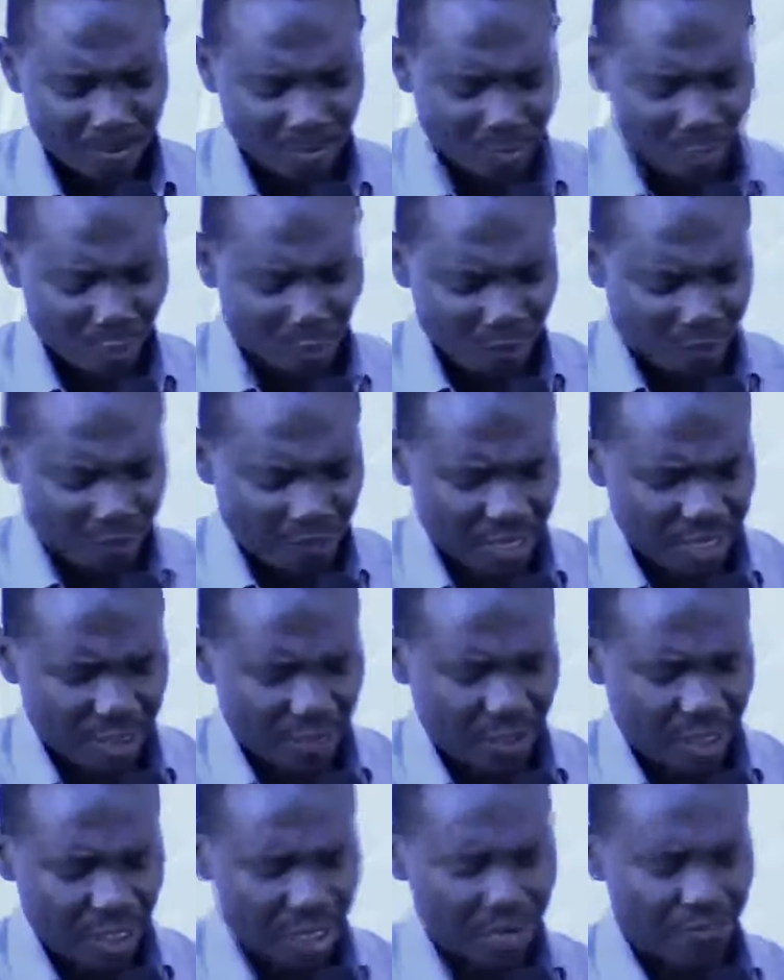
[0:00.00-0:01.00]
We thank
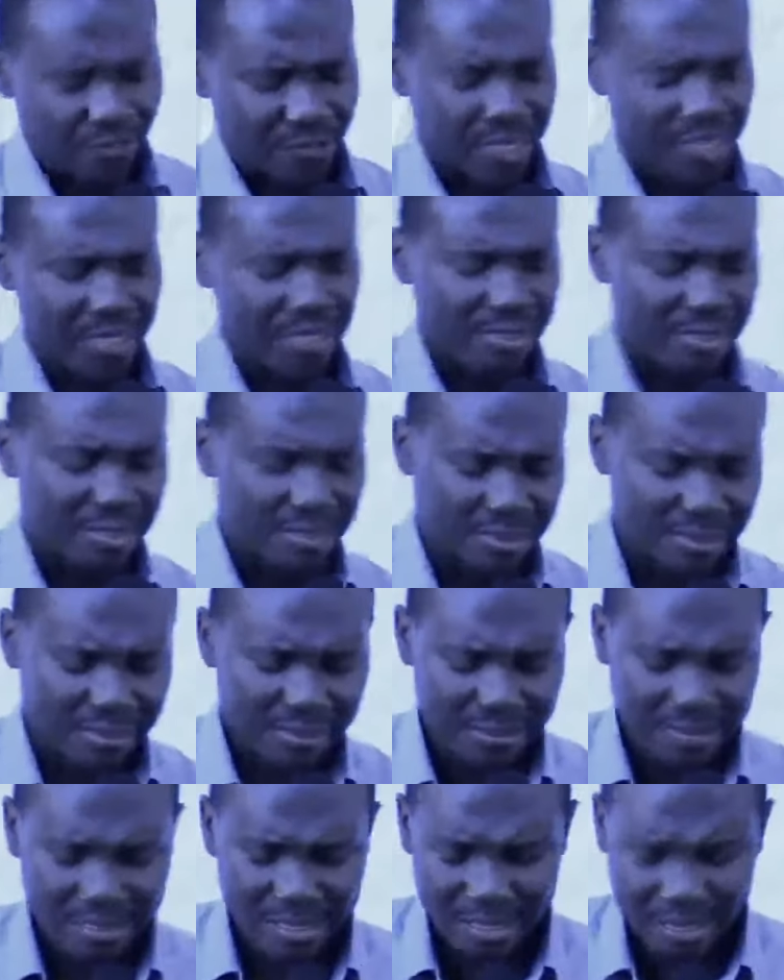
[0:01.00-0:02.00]
you, King of
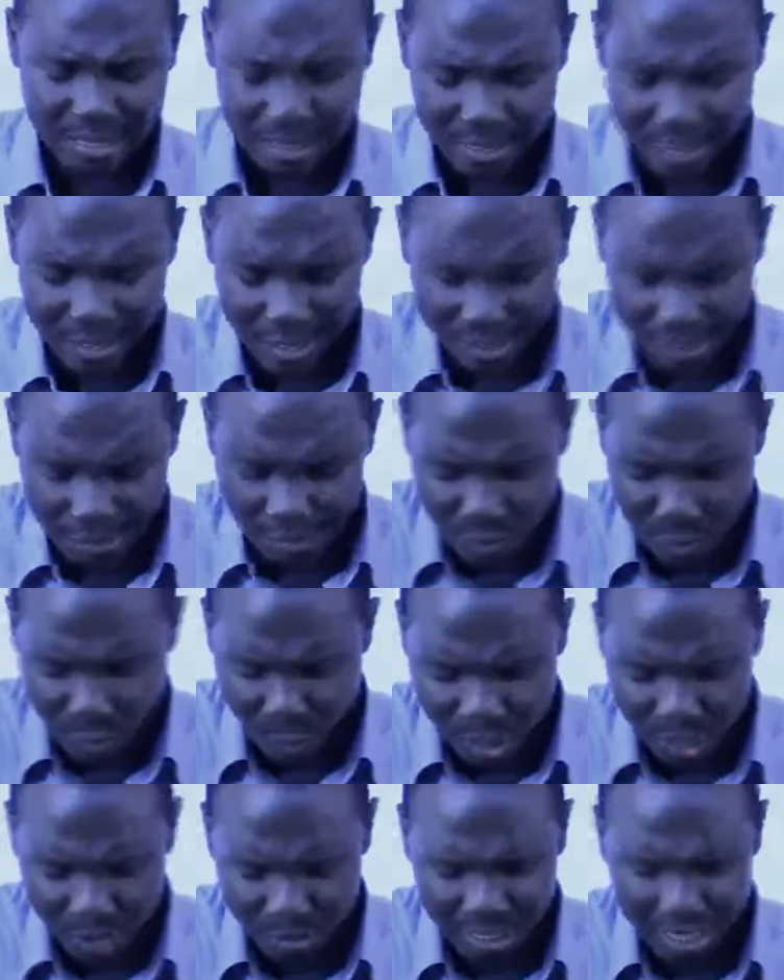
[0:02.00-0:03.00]
Kings.
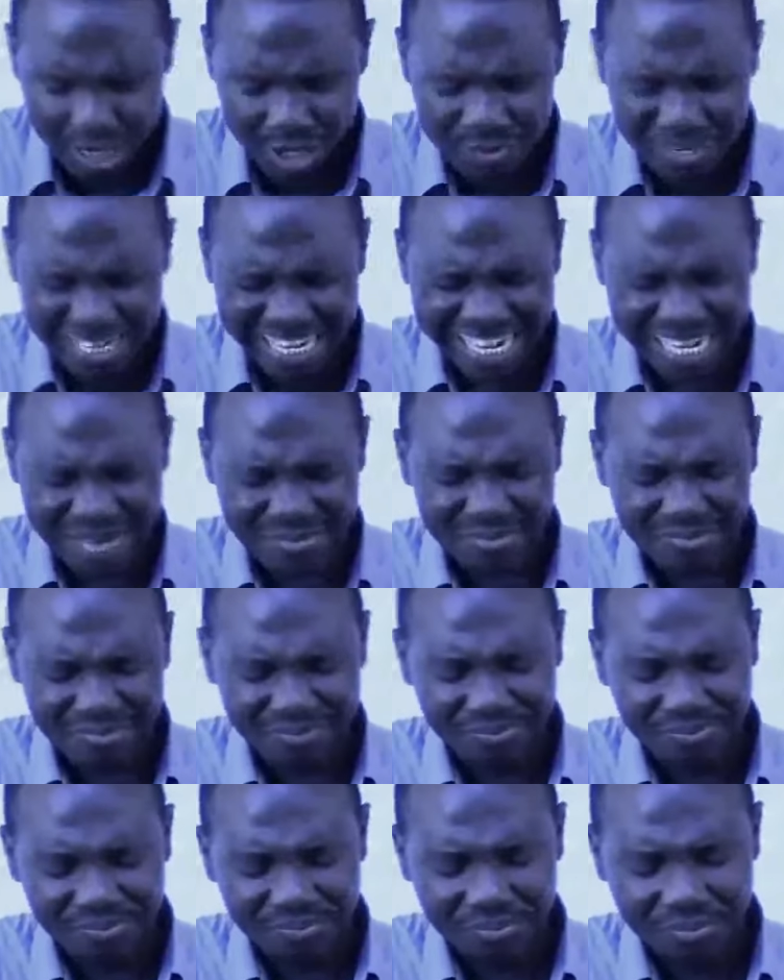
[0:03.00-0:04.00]
We honor your
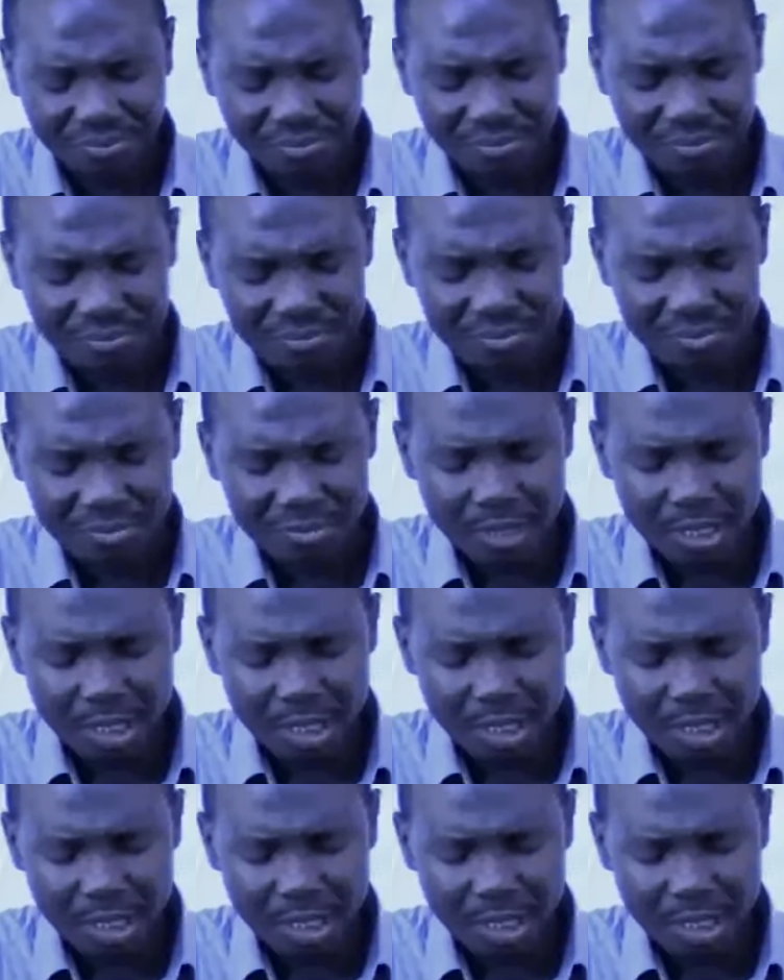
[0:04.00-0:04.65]
name.